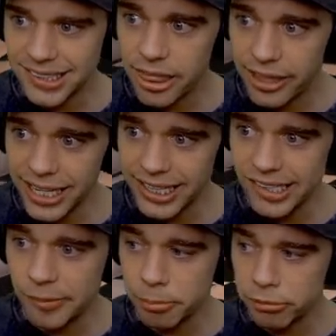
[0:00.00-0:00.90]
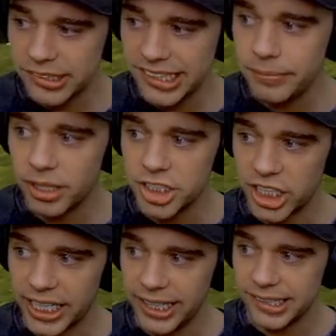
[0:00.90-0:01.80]
that is pretty much
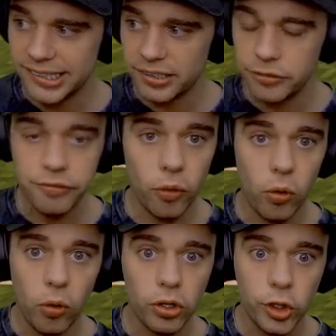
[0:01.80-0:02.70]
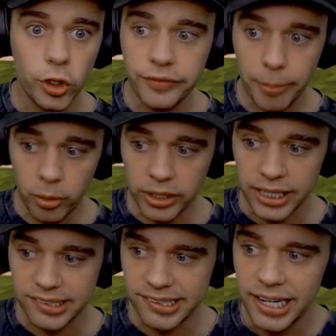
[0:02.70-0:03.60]
it for Cooking for
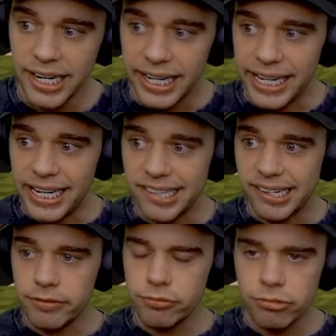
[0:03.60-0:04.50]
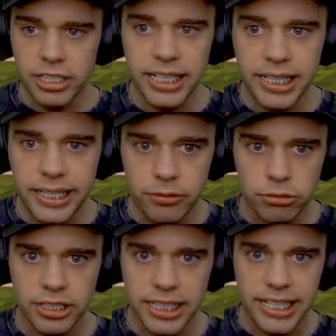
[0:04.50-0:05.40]
Blockheads. It is a really,
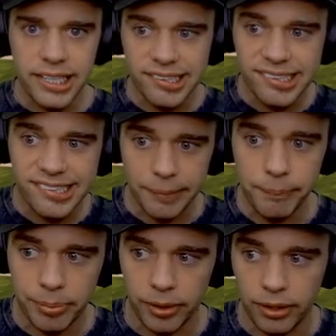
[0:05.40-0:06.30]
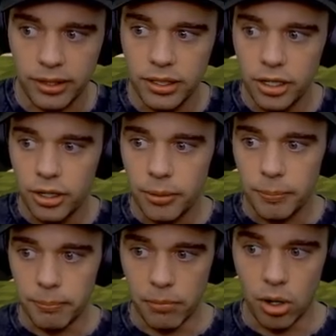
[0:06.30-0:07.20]
really simple
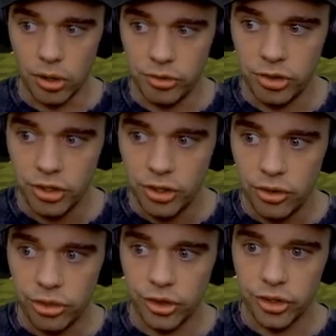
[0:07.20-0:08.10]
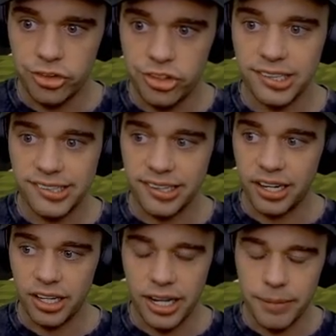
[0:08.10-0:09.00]
mod that does
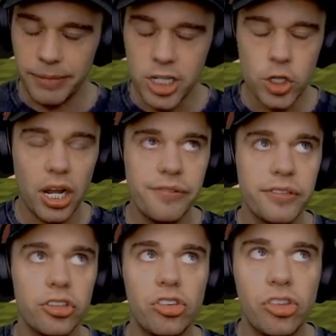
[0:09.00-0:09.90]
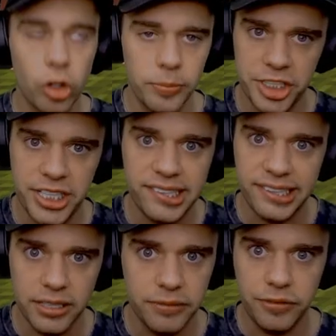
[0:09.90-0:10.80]
makes your life so much
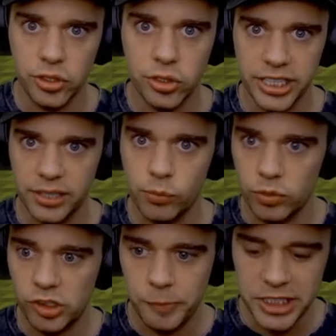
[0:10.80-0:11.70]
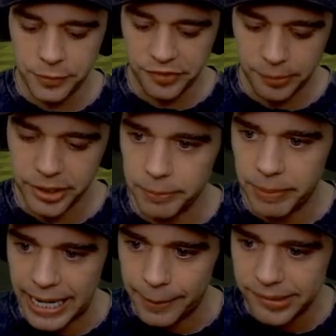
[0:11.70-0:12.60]
easier for cooking, especially with something
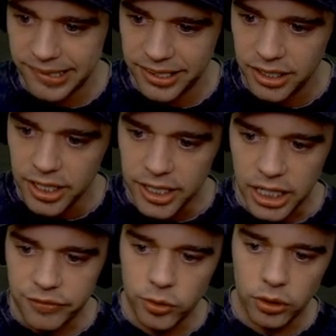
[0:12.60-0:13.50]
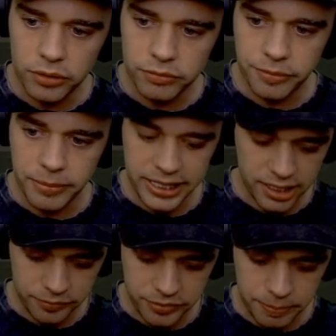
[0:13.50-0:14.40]
Pam's in if you're not familiar
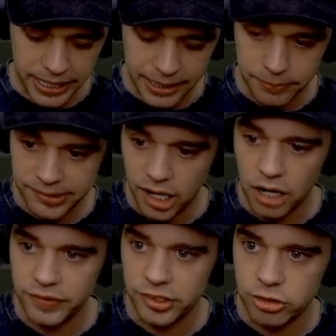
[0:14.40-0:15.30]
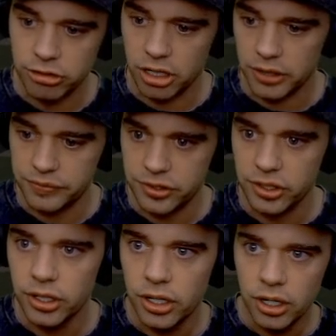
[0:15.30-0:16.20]
with the Pam's Harvest Craft
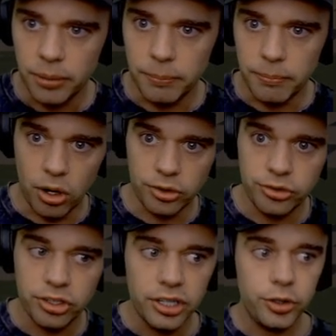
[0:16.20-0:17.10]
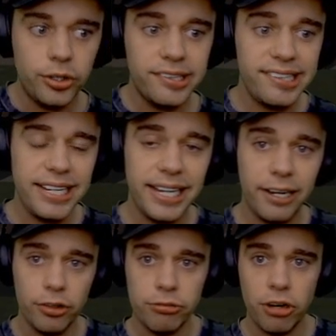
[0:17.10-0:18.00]
mod, you can see here
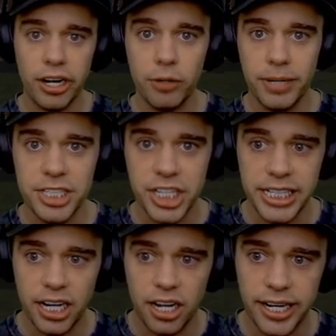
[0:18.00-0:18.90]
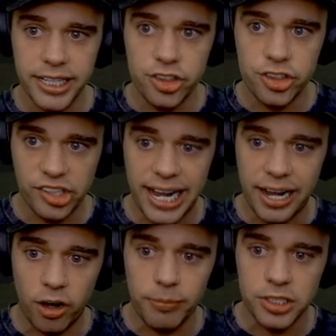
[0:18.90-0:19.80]
on the right on my JEI just
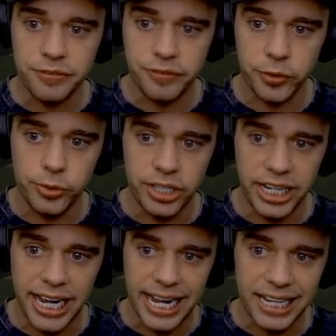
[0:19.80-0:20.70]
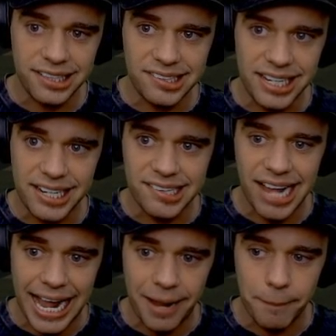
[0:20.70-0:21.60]
how much food it adds. It is
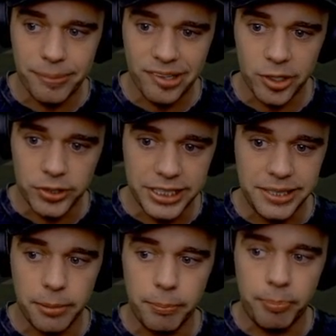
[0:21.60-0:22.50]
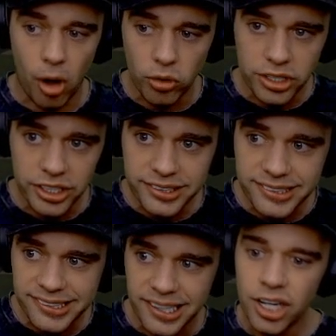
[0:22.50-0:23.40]
absolutely bonkers.